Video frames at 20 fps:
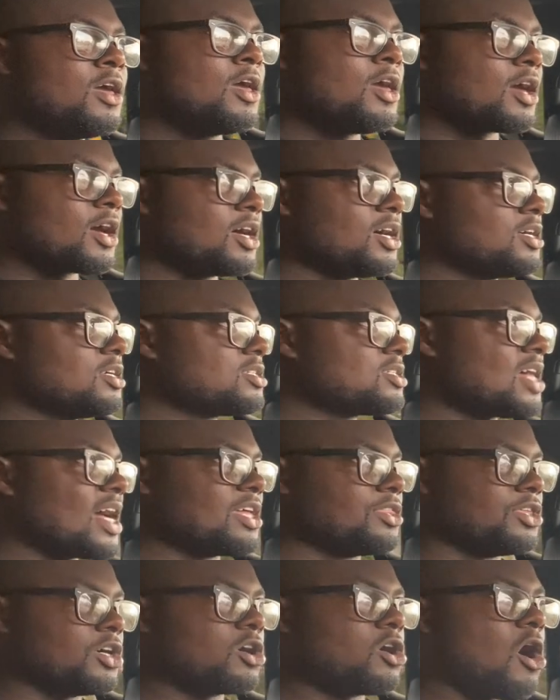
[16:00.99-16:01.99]
because
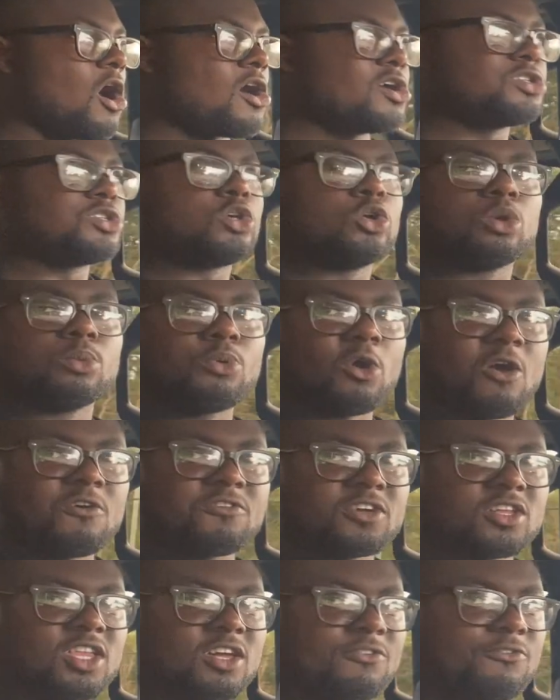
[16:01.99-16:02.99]
like the car is tuned
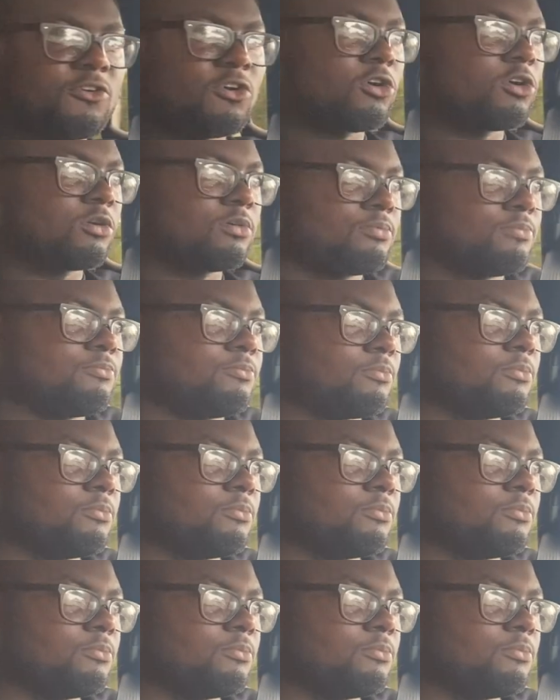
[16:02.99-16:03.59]
perfectly for